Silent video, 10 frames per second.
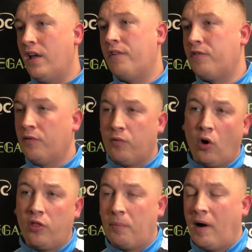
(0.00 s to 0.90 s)
if you've
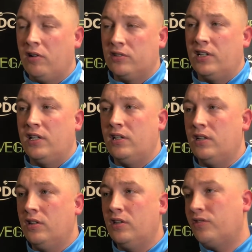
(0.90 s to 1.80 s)
wore the barrels in,
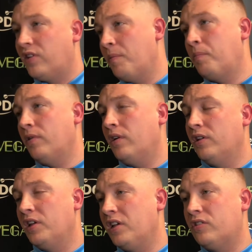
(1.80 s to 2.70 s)
the slip
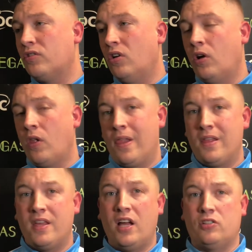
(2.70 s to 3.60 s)
and the heat. So
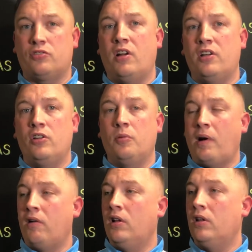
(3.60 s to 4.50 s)
yeah, I just tried a new
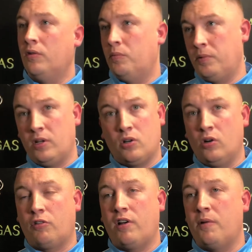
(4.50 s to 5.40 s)
barrel that we've been
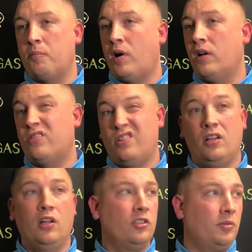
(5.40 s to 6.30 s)
going great in practice, and
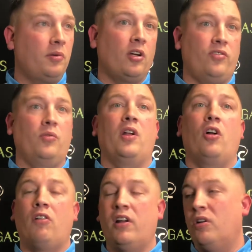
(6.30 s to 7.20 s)
to be honest, it went
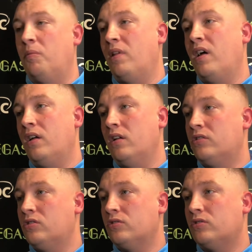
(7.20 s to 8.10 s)
all right up there.
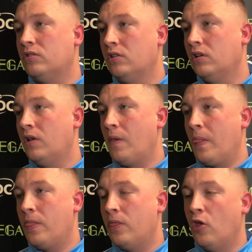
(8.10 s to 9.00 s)
It's just
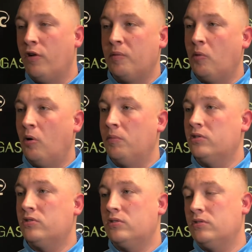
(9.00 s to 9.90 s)
nervy
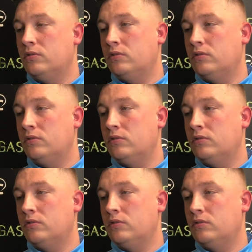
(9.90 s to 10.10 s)
moments.